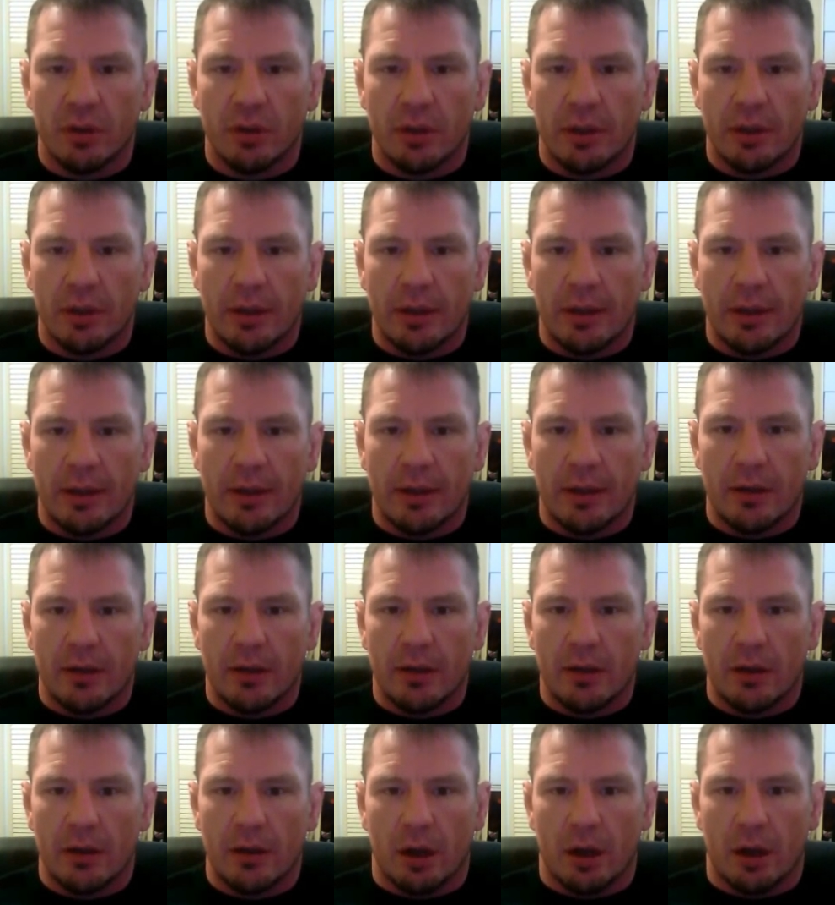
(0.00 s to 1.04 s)
And it
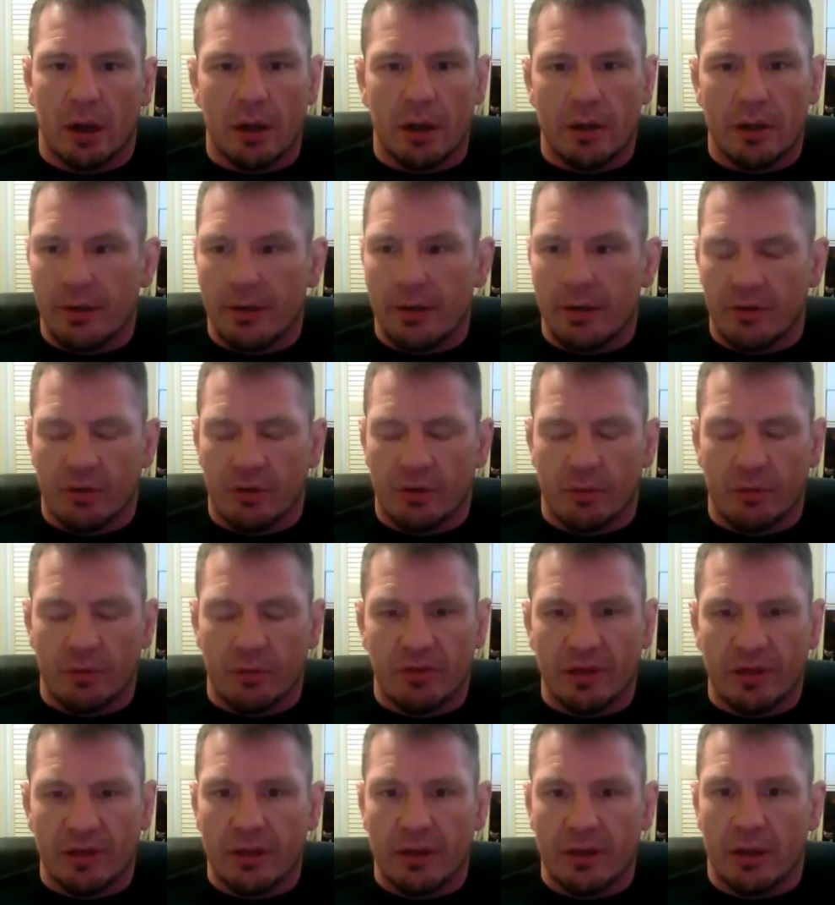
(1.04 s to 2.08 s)
was
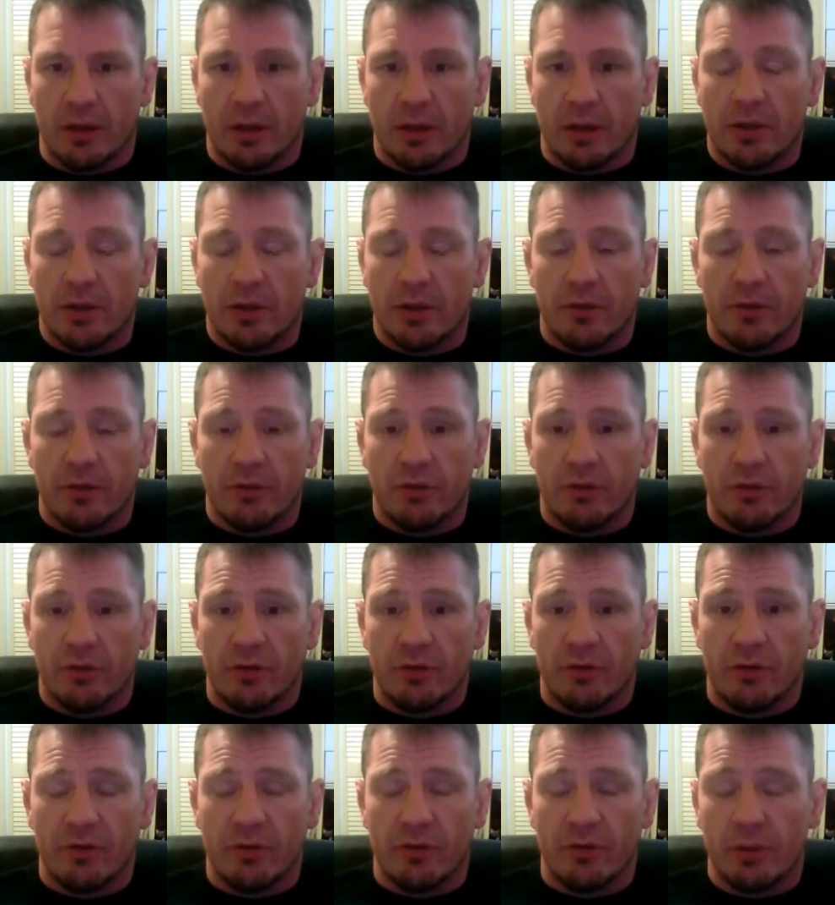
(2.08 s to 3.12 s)
almost like on cue, as soon
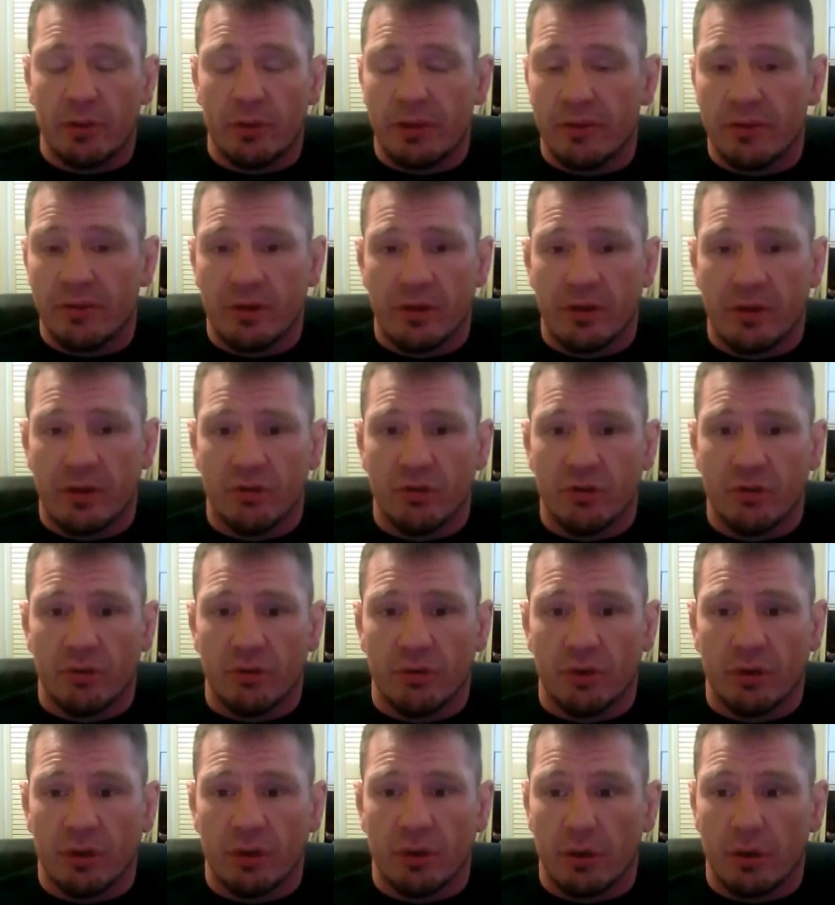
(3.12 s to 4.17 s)
as he wins, you hear Joe
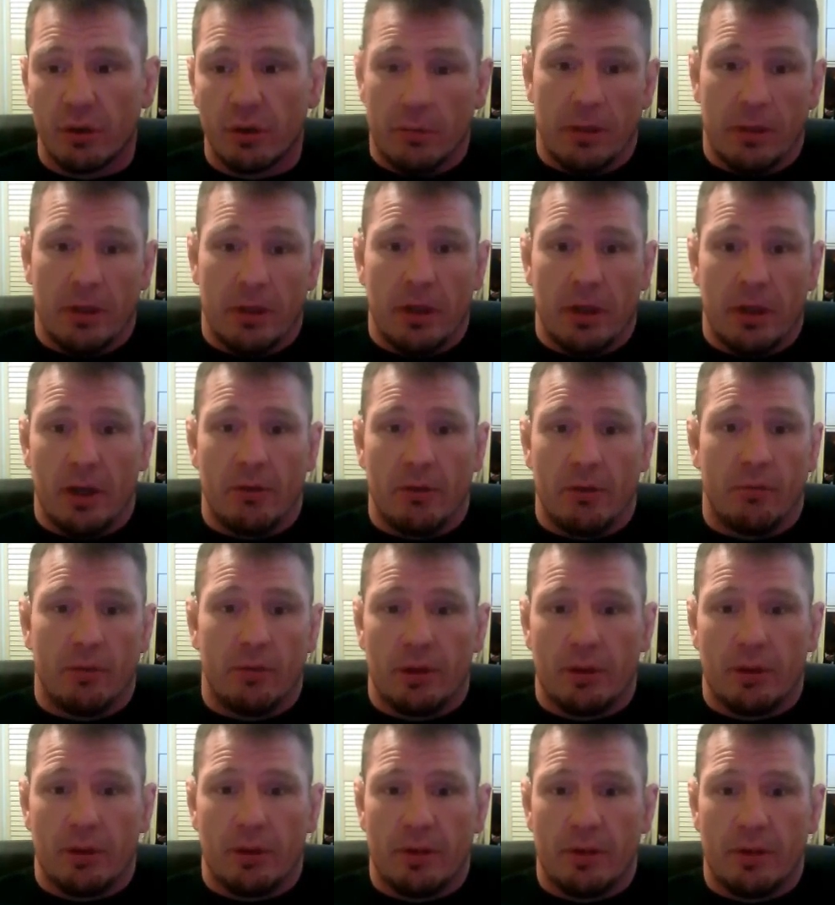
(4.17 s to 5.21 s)
Rogan, oh my God,
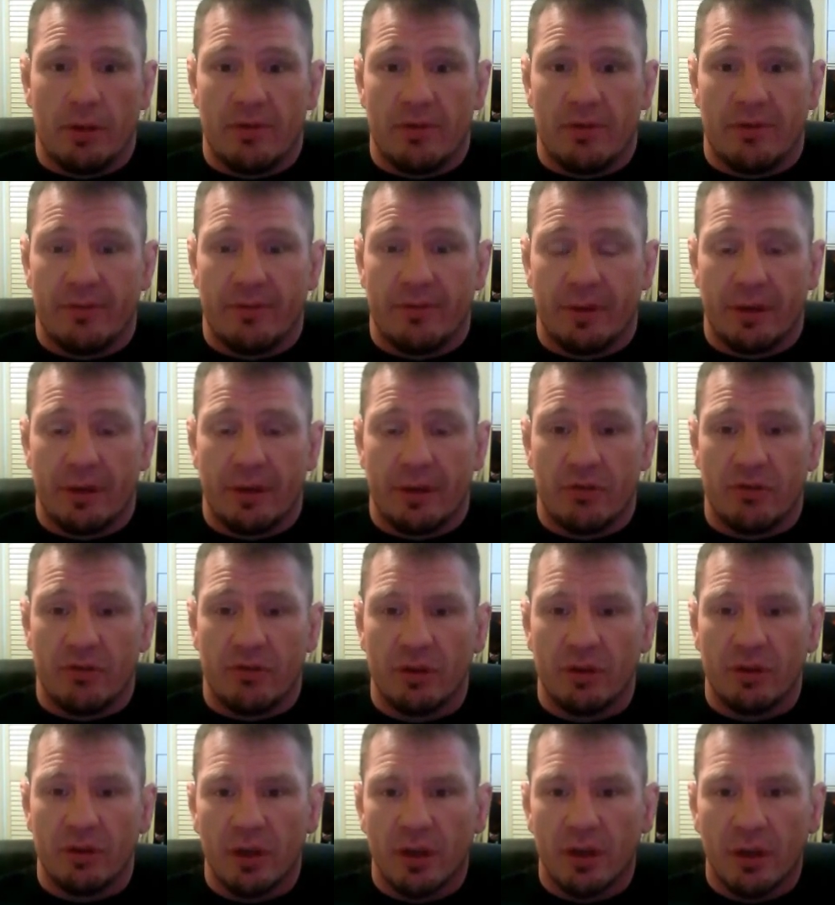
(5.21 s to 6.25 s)
what an amazing finish.